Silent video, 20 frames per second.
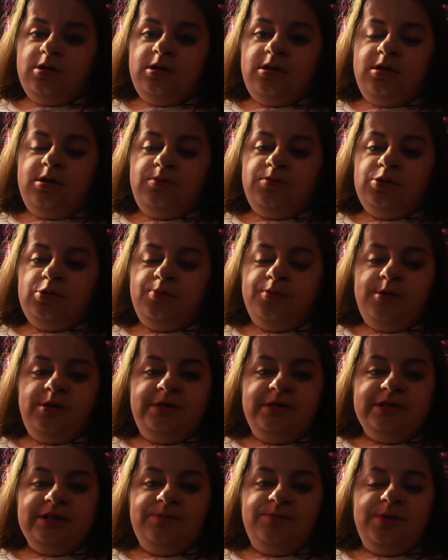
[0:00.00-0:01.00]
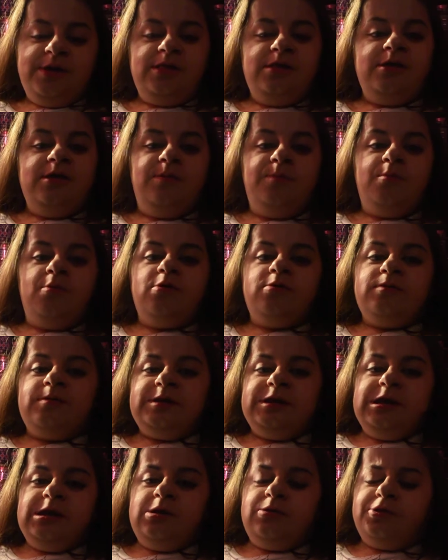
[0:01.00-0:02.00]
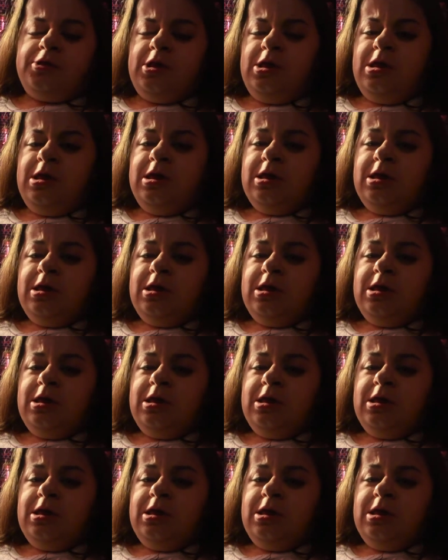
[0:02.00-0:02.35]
Um, you'll probably see Bella in more videos